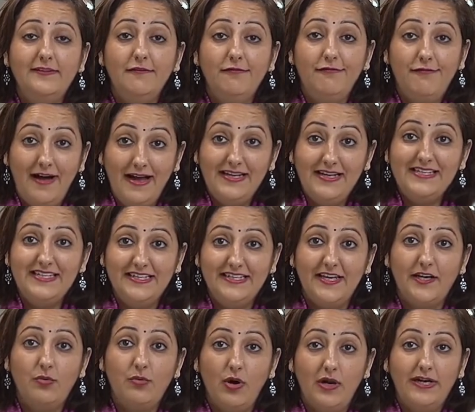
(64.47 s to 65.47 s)
the Fight
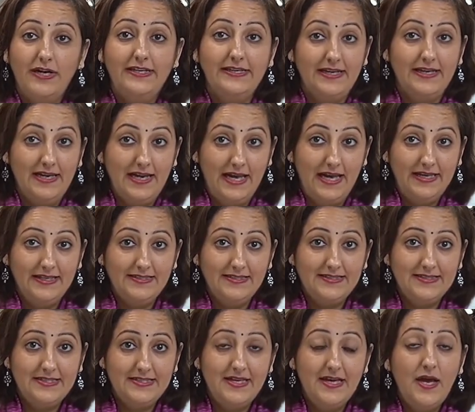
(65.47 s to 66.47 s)
Inequality
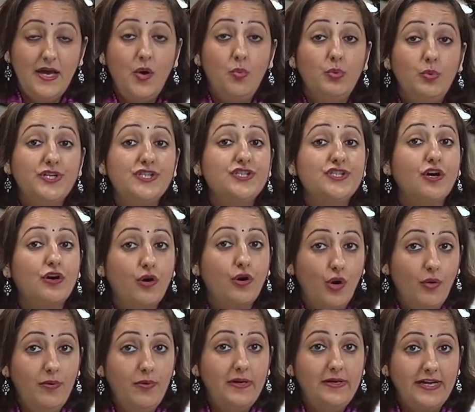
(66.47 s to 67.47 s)
Alliance, which is a
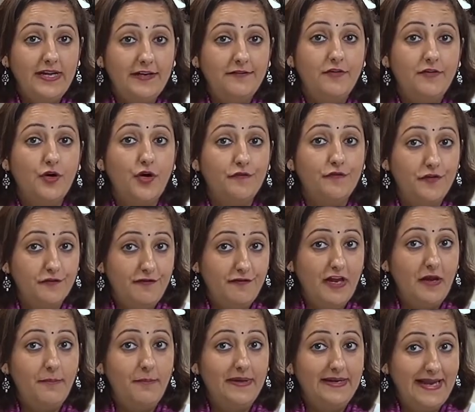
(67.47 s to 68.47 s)
global network of
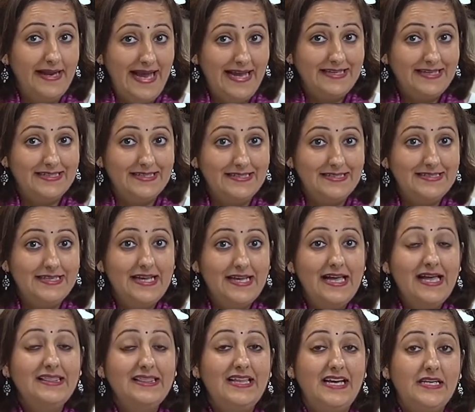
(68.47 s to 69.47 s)
development actors
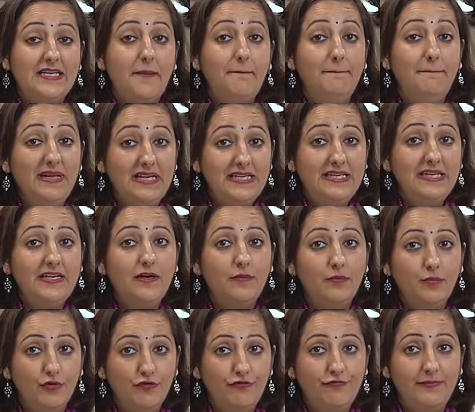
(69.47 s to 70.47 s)
that are building a
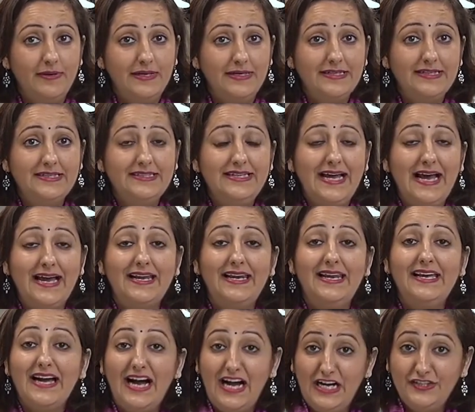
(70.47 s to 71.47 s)
movement
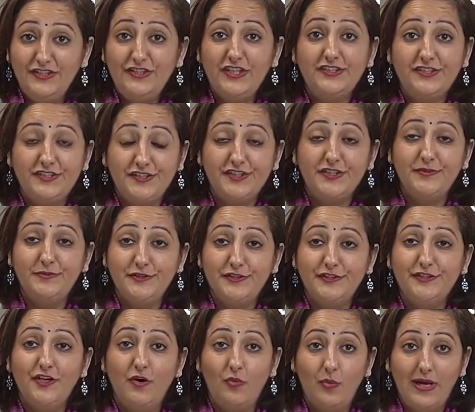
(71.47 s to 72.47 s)
tackling unjust
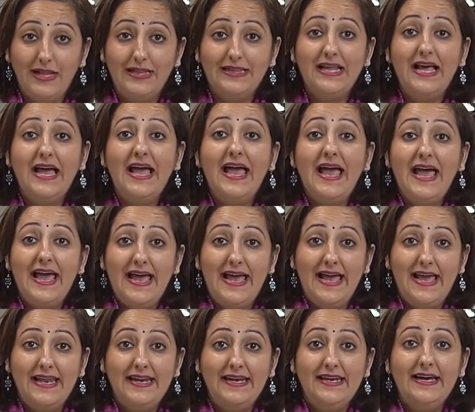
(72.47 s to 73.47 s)
distribution of wealth
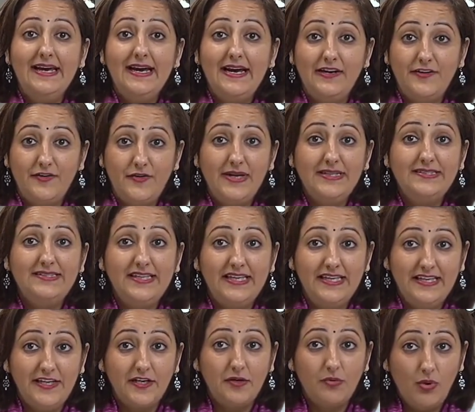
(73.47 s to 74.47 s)
and address the
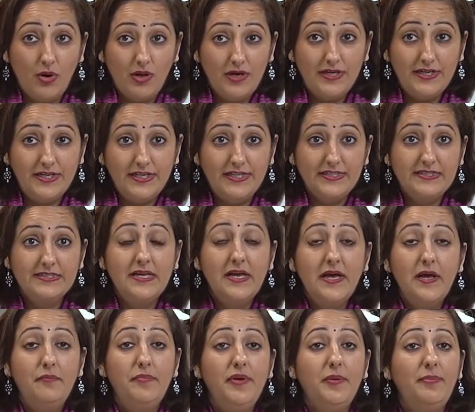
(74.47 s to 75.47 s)
inequalities
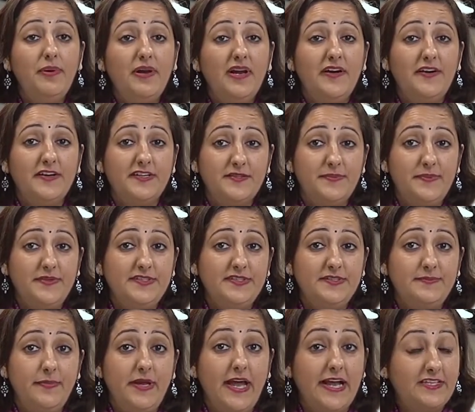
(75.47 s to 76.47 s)
people are
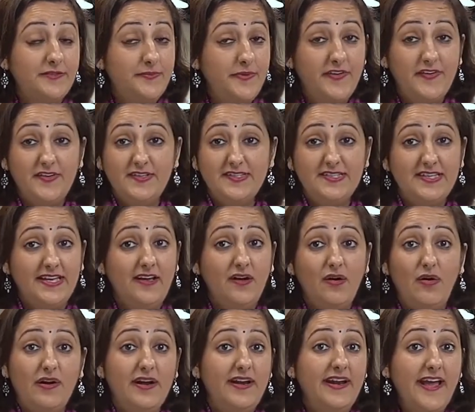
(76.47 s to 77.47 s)
experiencing
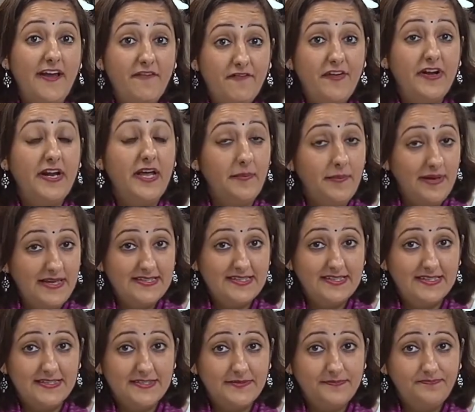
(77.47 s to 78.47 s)
on an everyday
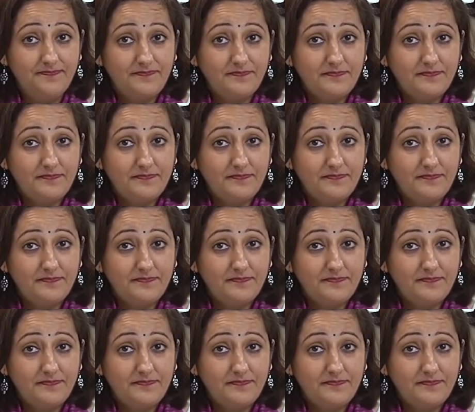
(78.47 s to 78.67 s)
basis.